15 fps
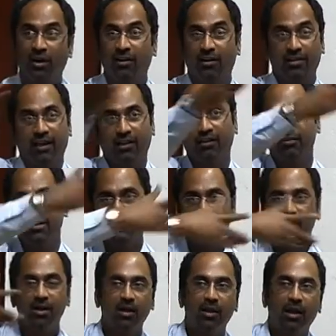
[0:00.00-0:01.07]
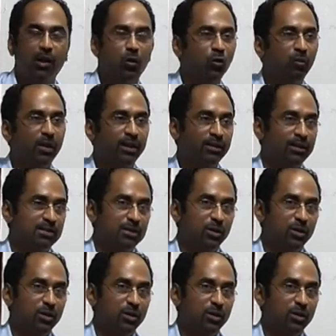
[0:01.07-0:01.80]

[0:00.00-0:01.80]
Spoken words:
And the other is a room like this.